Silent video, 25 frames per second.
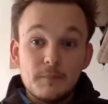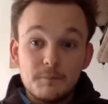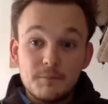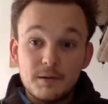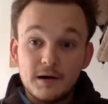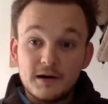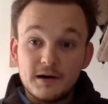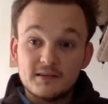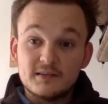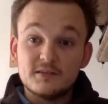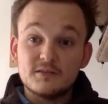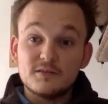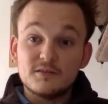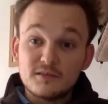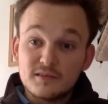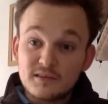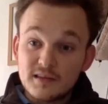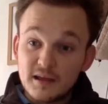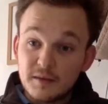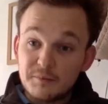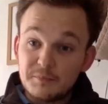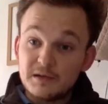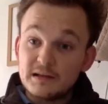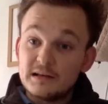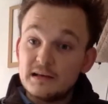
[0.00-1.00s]
But
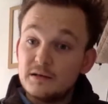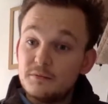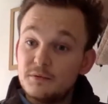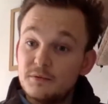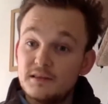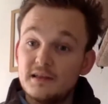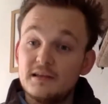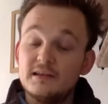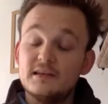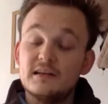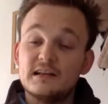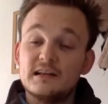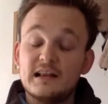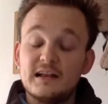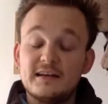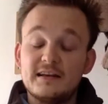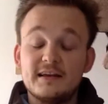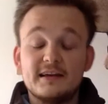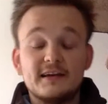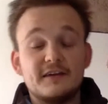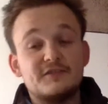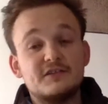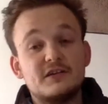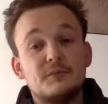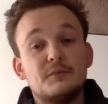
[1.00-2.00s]
typically within the
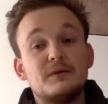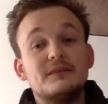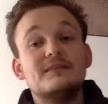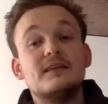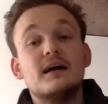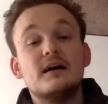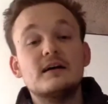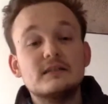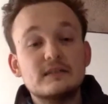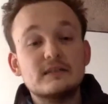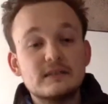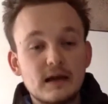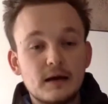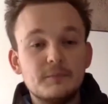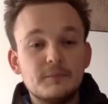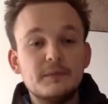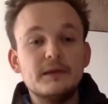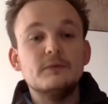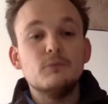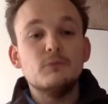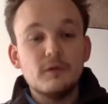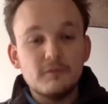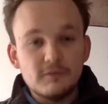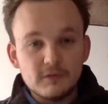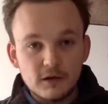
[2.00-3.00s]
clinic, if someone does come
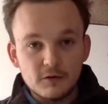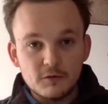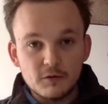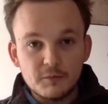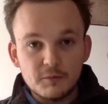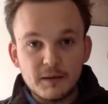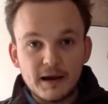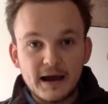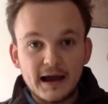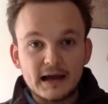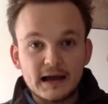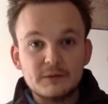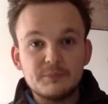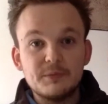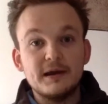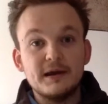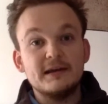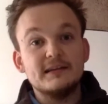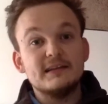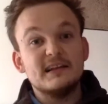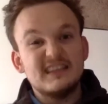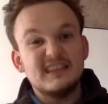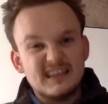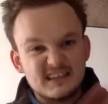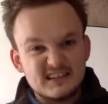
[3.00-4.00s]
in with lower back
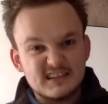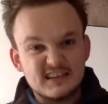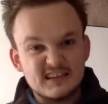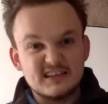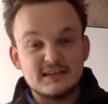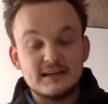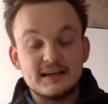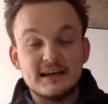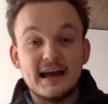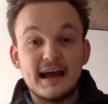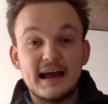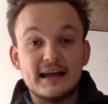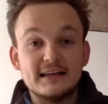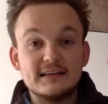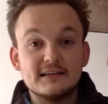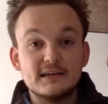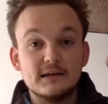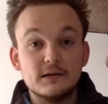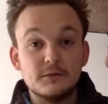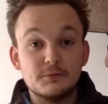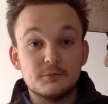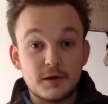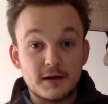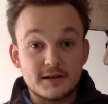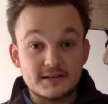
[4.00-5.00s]
pain and it's a
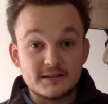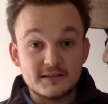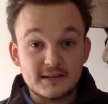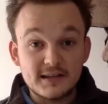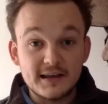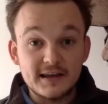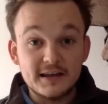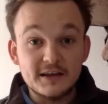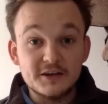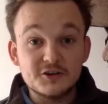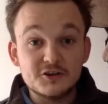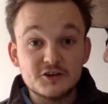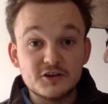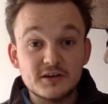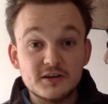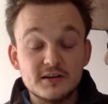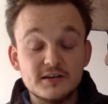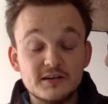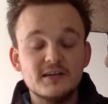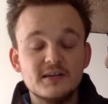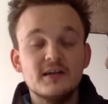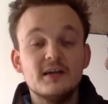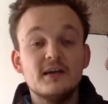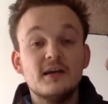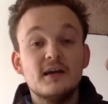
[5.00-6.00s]
sciatica
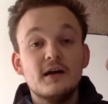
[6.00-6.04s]
presentation,